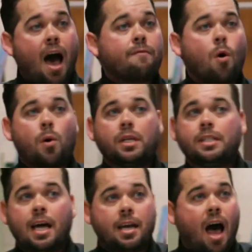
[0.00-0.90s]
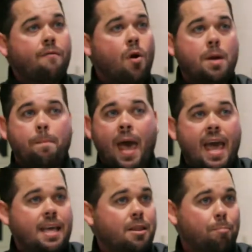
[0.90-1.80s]
I've already done. I've already
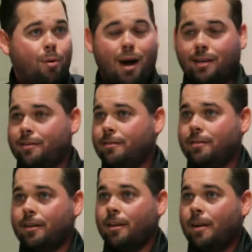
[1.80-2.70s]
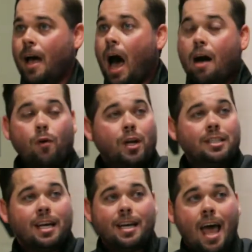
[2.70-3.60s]
paid the price. I've
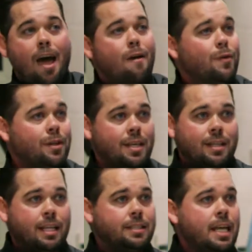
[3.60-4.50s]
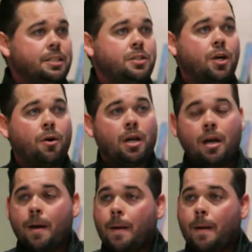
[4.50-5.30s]
already done everything that's necessary.